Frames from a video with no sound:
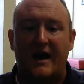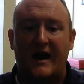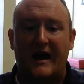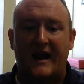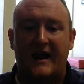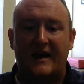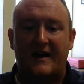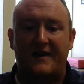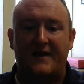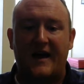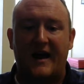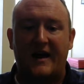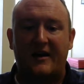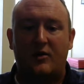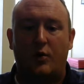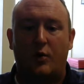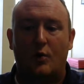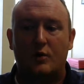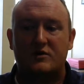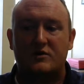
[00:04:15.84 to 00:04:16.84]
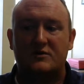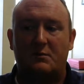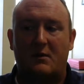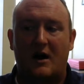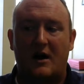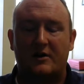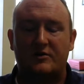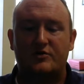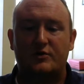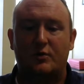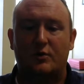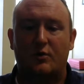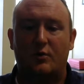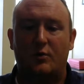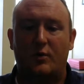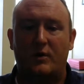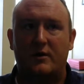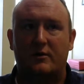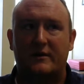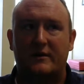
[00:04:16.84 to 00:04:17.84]
And that course
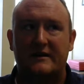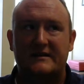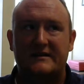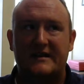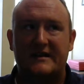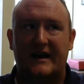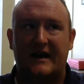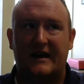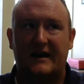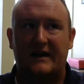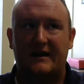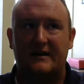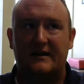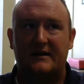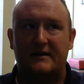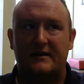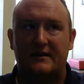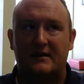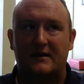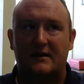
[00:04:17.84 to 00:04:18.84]
module will contain